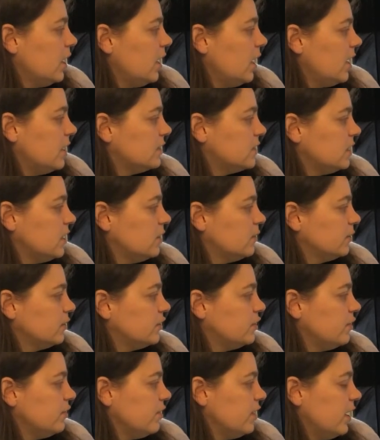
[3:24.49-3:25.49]
is equal
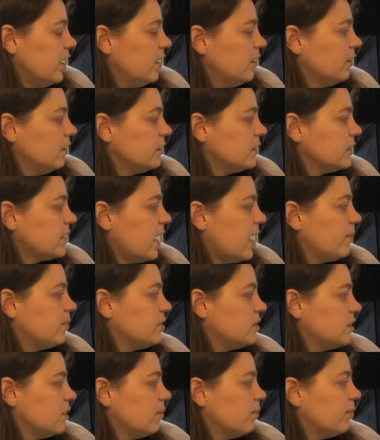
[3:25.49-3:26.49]
to the
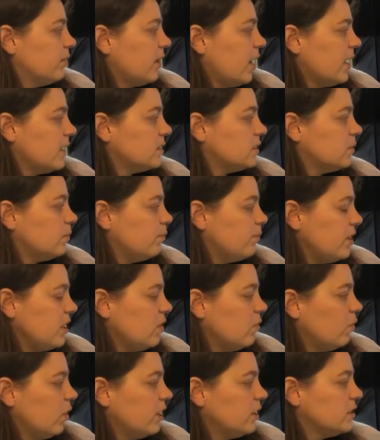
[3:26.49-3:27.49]
intercept plus
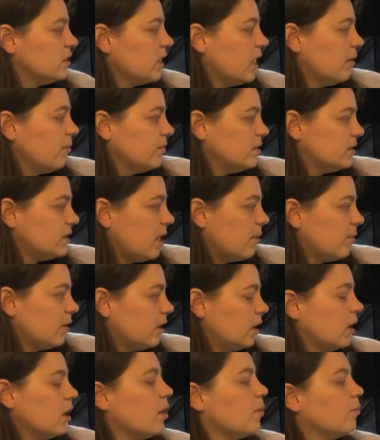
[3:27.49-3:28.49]
B1 times
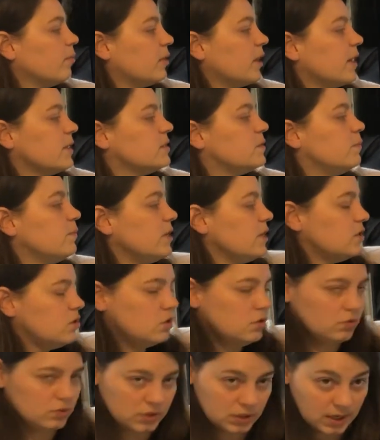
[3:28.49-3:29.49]
summer plus
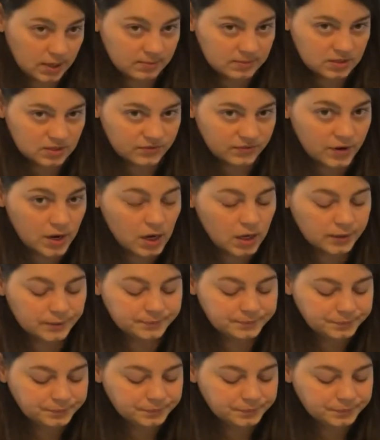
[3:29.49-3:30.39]
B2 times fall.